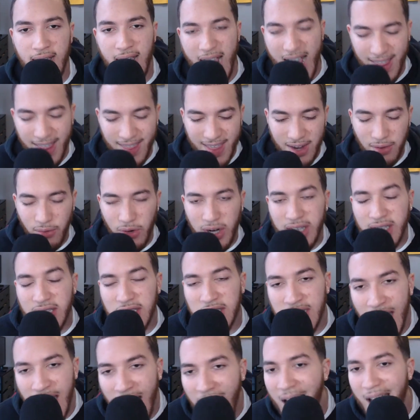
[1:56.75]
and then when it's
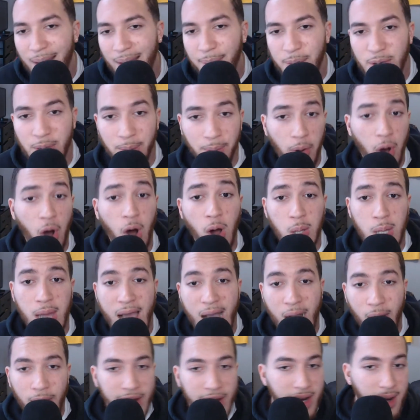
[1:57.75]
time to ball
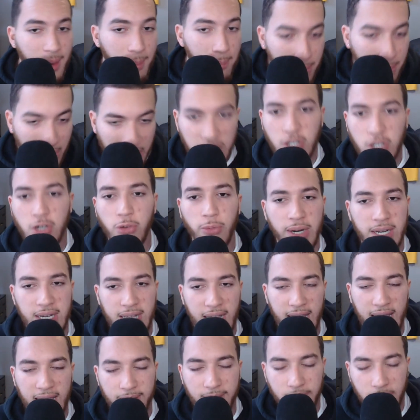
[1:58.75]
out in a must-win
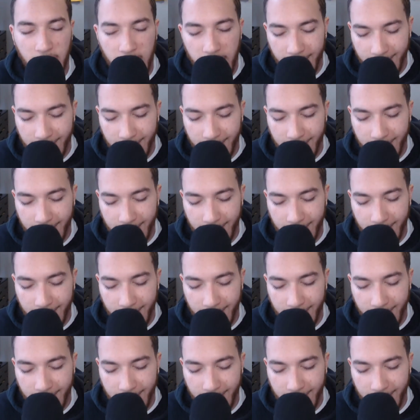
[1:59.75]
game,